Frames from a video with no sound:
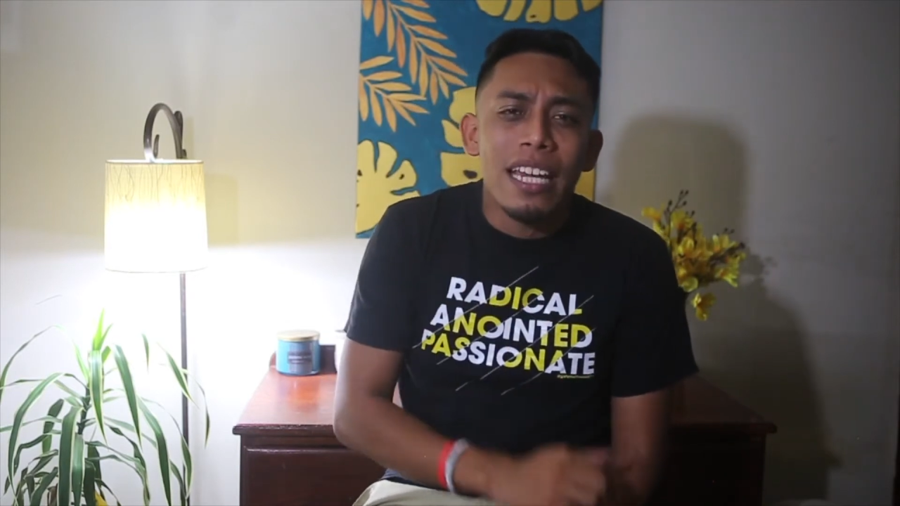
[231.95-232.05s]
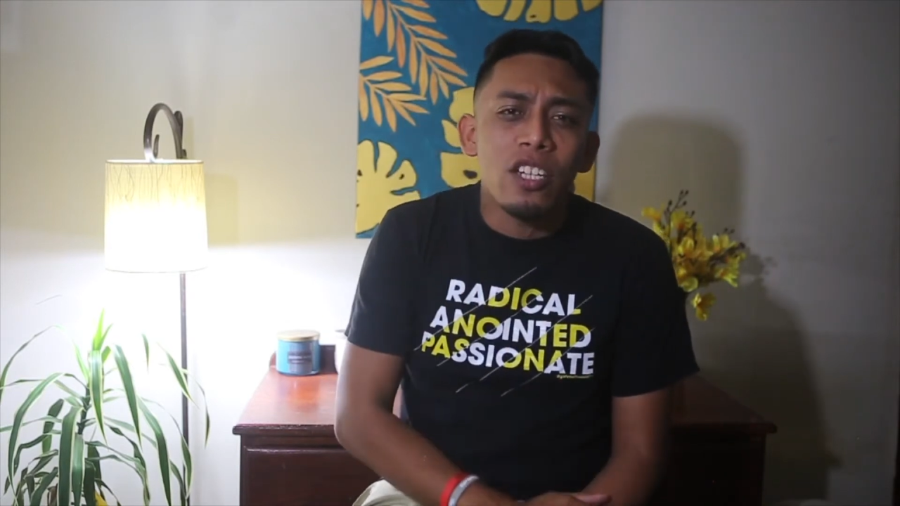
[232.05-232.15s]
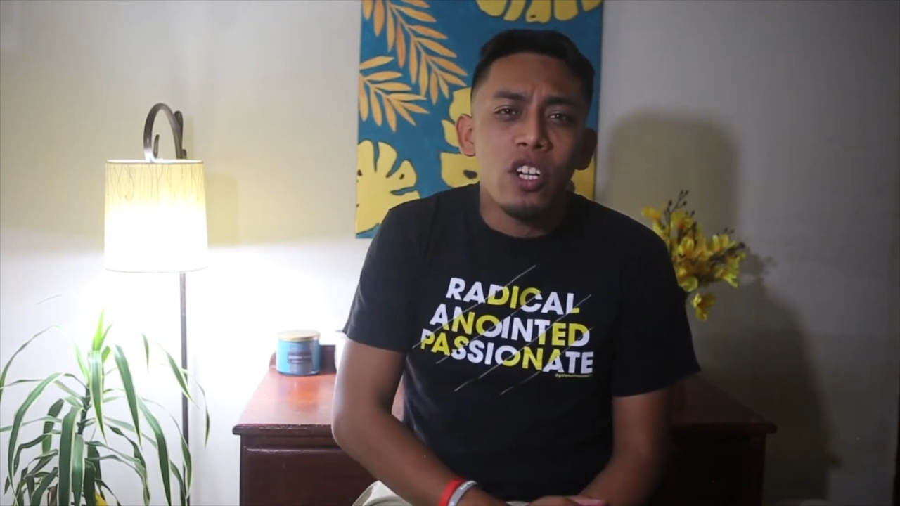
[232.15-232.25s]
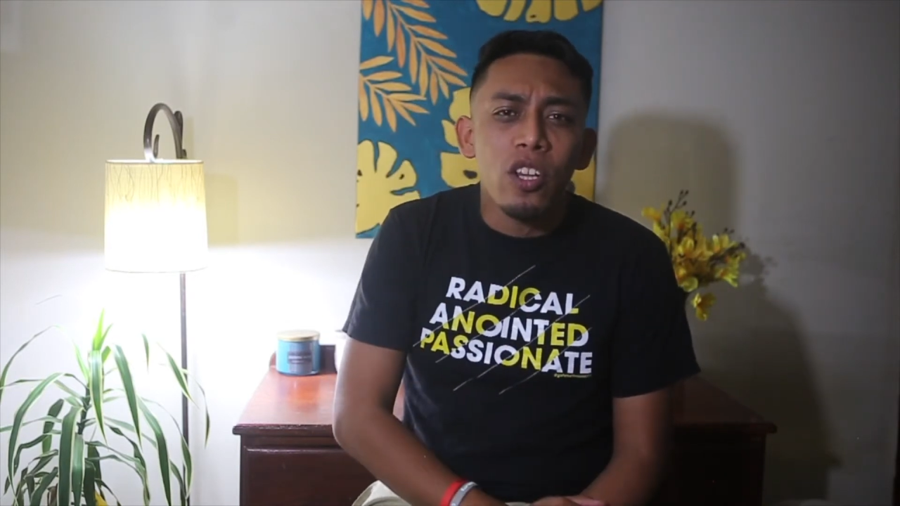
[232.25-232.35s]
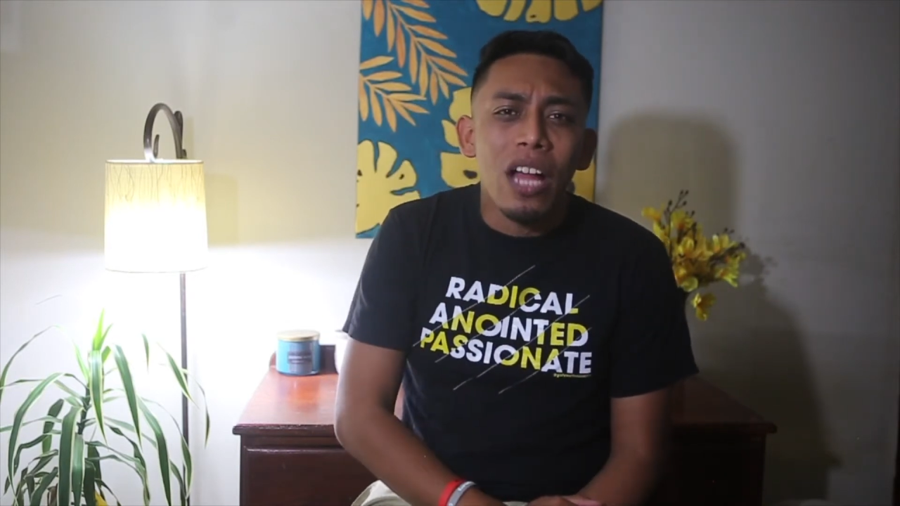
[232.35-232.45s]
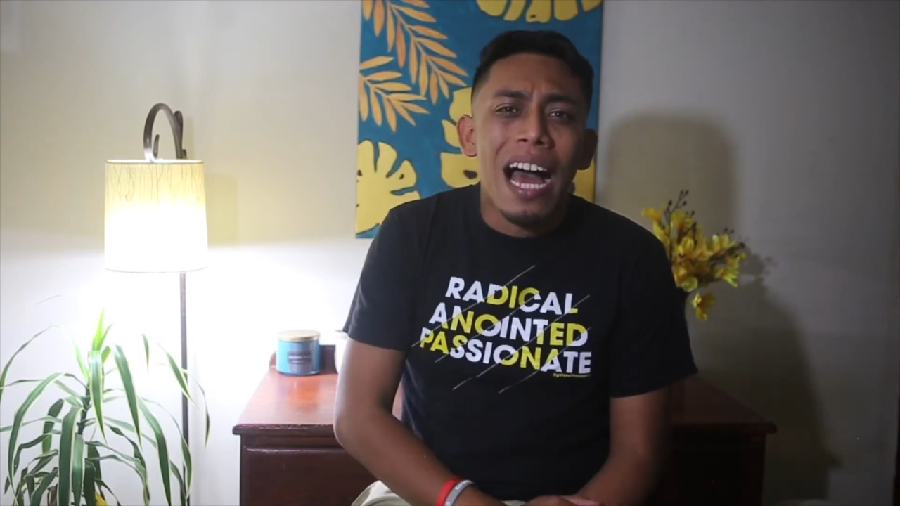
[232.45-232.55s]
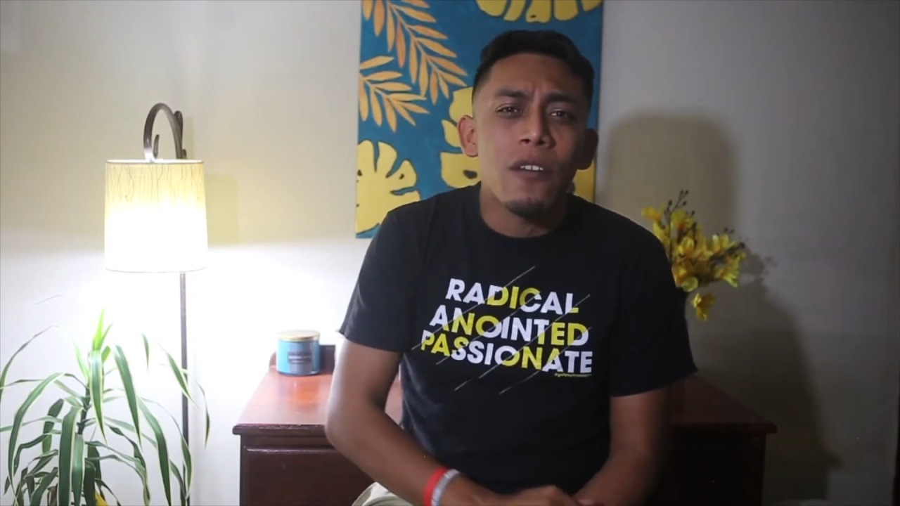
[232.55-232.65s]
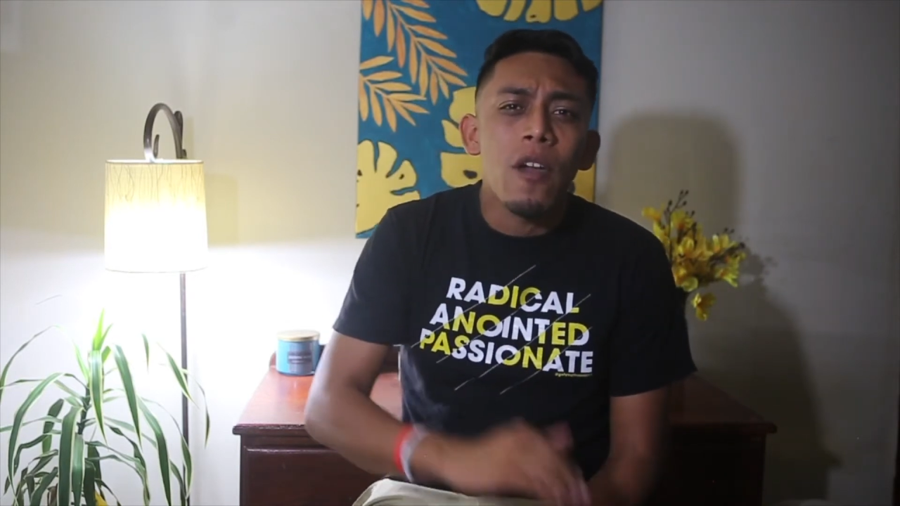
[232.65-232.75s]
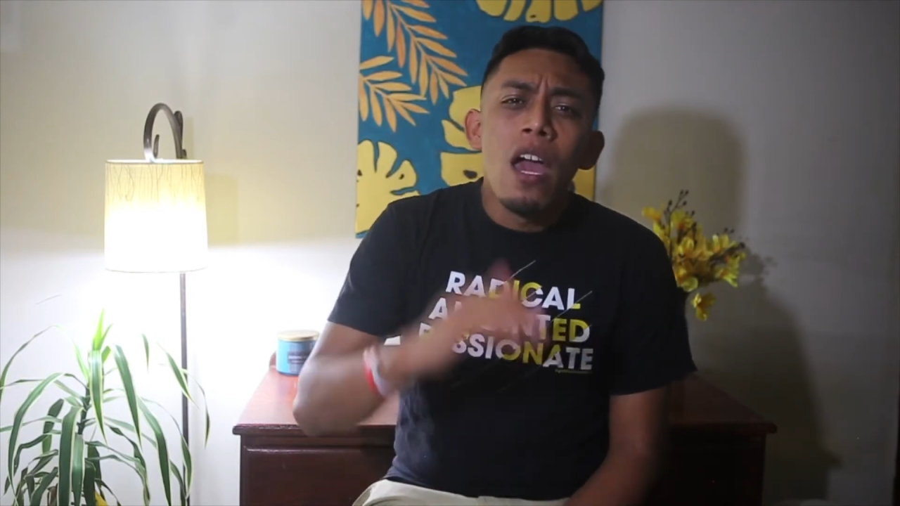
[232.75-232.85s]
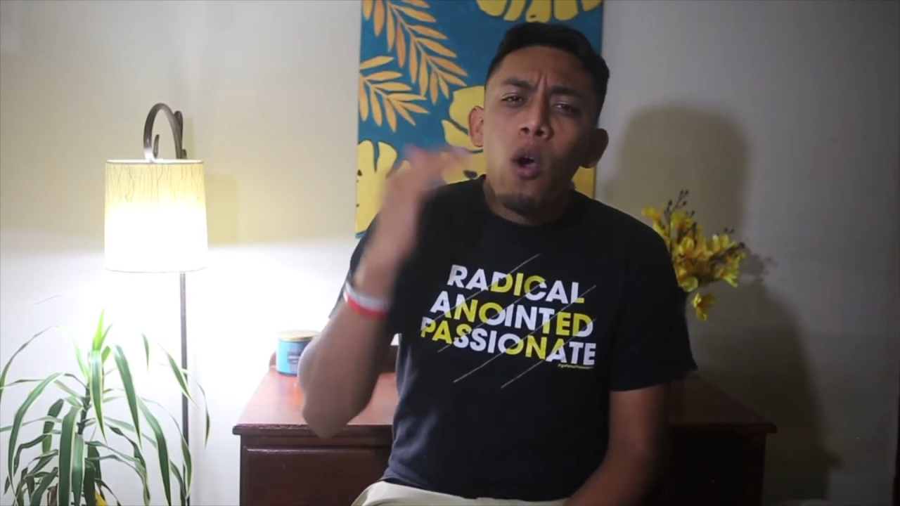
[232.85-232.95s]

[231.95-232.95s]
in your life?